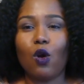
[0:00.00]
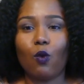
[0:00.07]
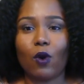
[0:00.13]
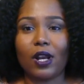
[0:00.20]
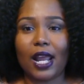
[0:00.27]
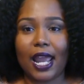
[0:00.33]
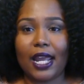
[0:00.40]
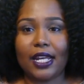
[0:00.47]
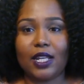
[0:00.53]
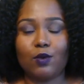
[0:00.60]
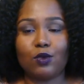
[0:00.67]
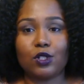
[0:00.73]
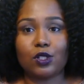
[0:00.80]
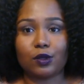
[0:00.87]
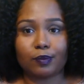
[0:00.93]
180
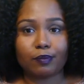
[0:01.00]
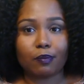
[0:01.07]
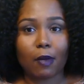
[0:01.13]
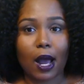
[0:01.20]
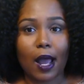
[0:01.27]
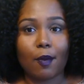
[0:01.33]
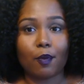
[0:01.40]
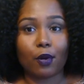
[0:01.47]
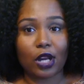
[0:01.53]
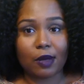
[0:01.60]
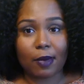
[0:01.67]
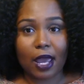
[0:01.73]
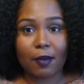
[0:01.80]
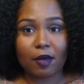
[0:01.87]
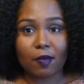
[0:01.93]
was my
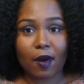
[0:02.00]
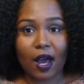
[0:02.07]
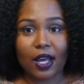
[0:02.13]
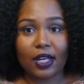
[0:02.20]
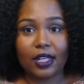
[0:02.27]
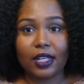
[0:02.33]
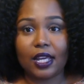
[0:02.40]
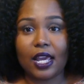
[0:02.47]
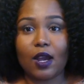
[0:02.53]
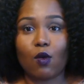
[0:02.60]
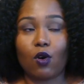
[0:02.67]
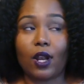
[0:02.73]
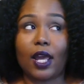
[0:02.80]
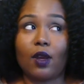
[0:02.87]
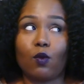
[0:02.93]
pre-baby body,
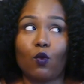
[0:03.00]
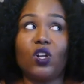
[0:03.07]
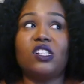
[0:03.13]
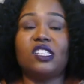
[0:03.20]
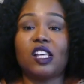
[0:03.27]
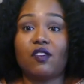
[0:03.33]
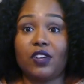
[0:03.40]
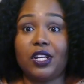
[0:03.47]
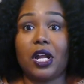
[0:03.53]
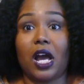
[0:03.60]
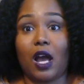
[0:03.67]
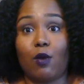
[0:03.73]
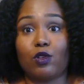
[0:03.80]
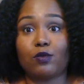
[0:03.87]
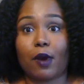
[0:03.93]
or
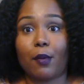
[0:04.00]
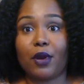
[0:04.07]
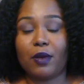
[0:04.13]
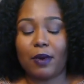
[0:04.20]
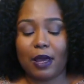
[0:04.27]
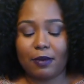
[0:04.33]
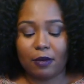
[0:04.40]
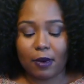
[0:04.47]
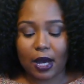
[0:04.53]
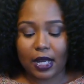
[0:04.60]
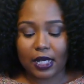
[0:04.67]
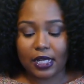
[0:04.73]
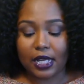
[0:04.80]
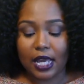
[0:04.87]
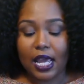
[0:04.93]
179 was my pre-baby
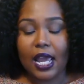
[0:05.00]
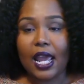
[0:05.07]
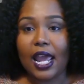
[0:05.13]
body,